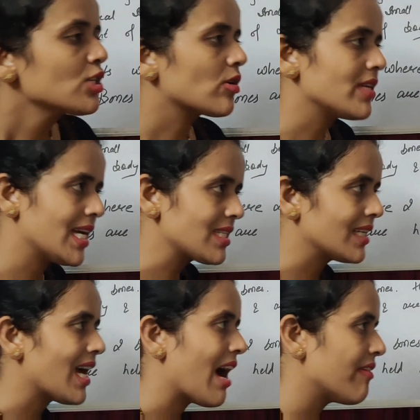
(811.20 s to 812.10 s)
So yes,
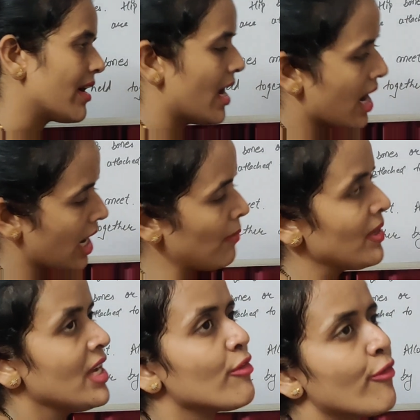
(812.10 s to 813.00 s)
in our
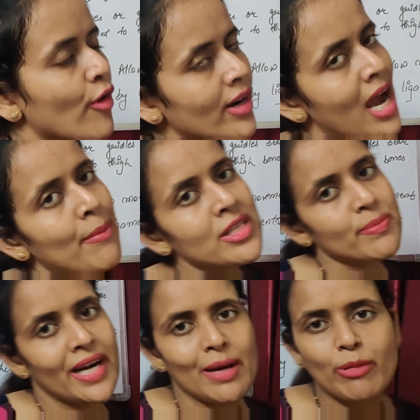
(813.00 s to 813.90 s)
arm, forearm is
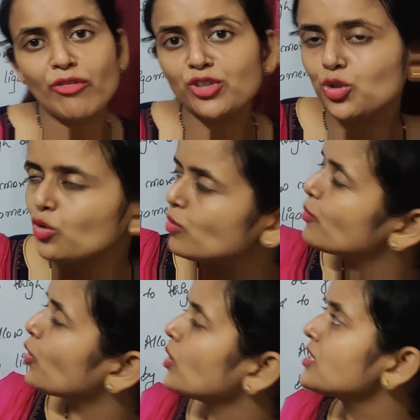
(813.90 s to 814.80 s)
made up of two
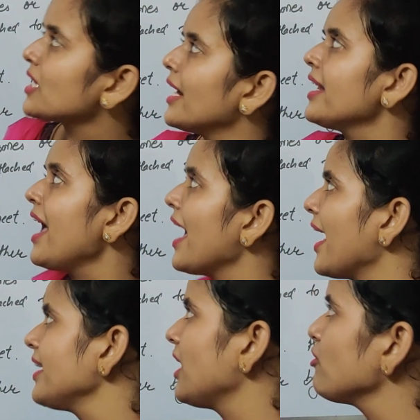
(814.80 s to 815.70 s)
bones, and
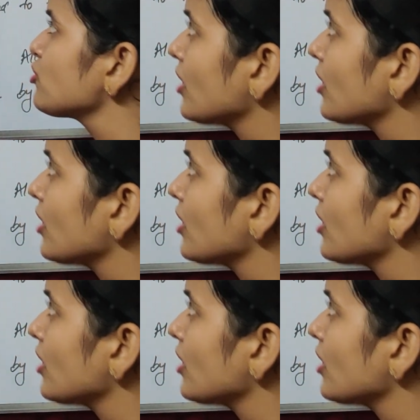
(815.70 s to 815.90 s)
hand have